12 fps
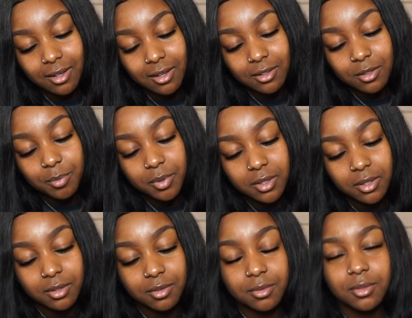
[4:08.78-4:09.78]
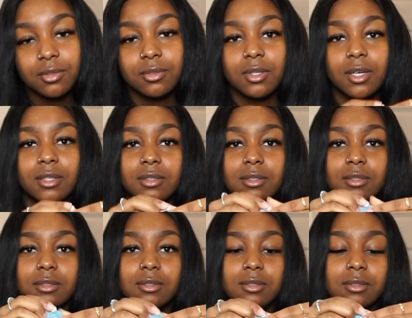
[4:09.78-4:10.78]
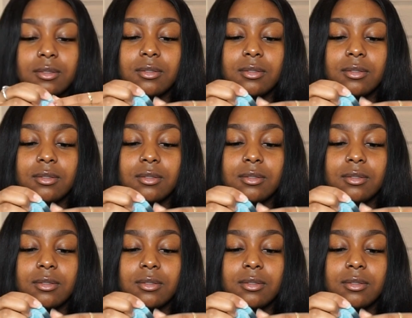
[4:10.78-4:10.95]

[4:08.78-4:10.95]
And you put it through like this.